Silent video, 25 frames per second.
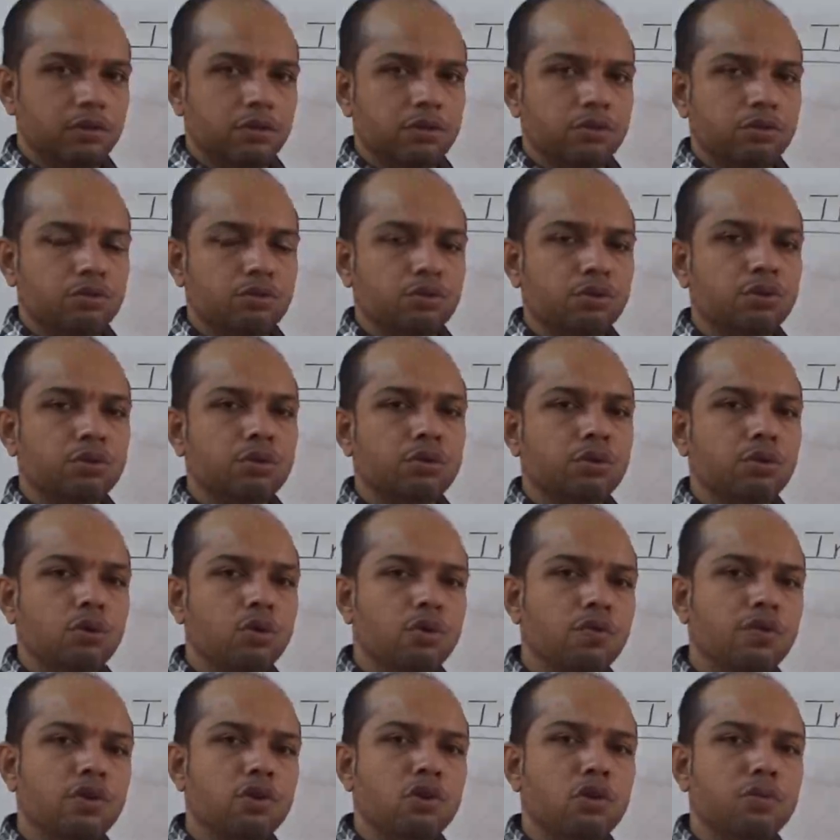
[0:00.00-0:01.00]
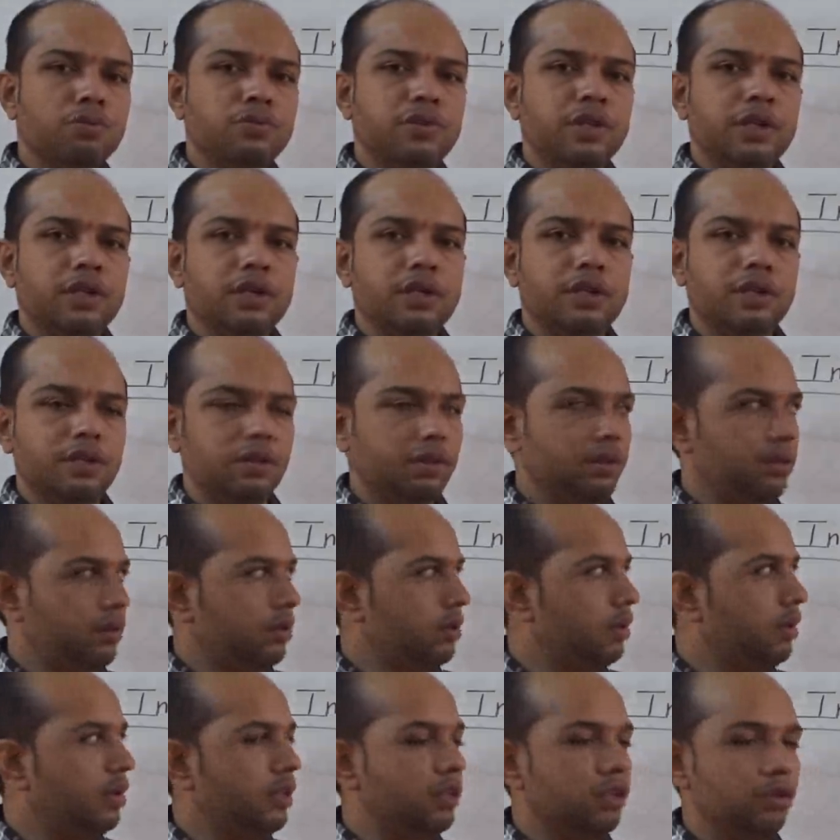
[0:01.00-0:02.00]
So no one object
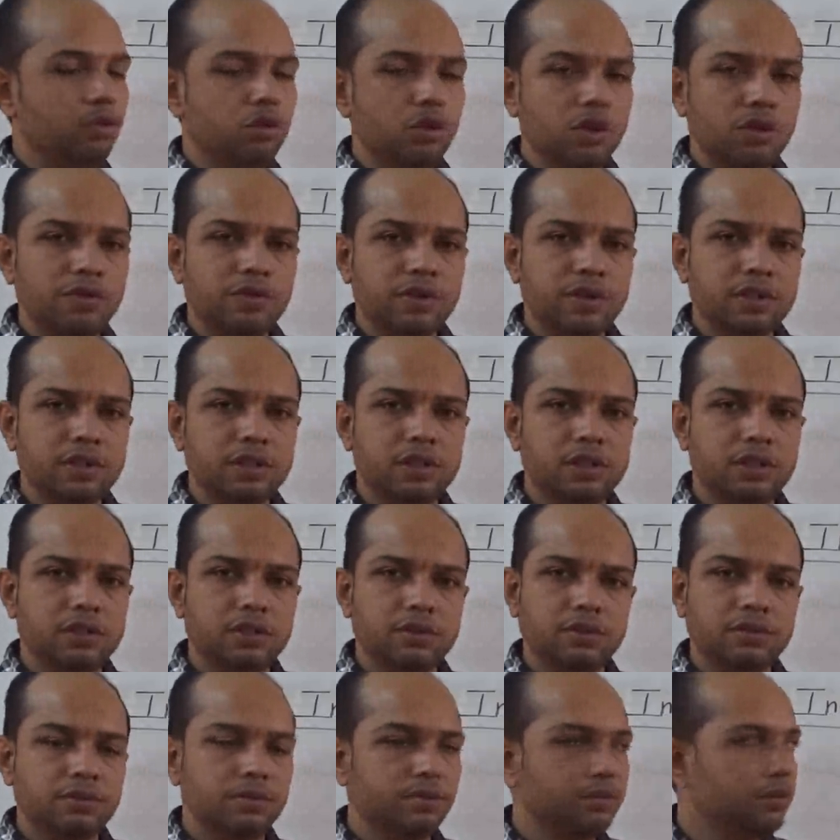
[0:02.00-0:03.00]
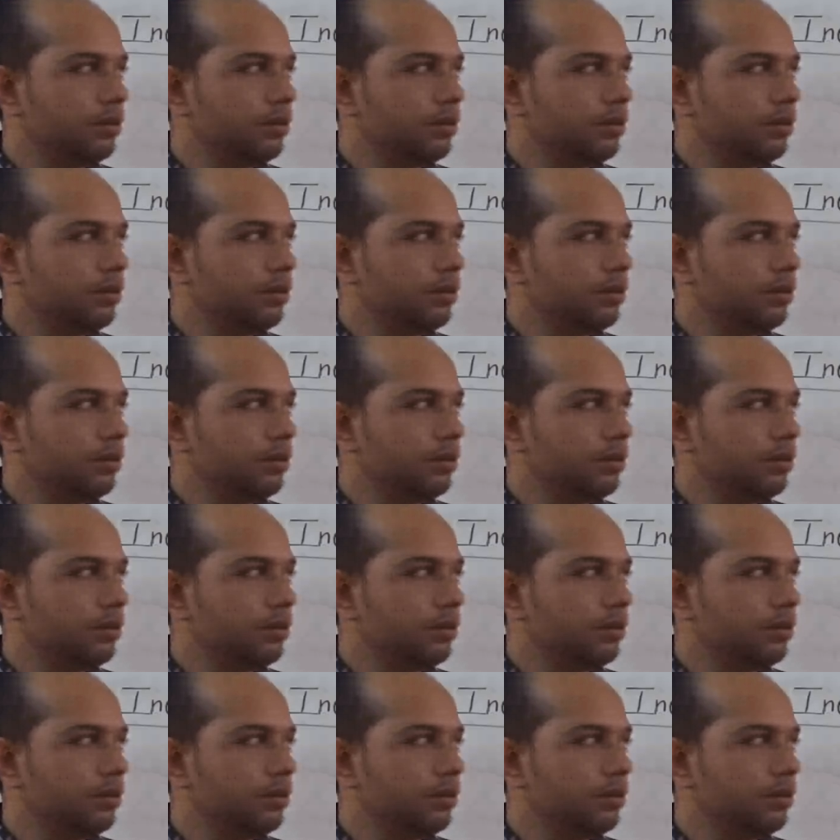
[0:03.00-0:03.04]
in the universe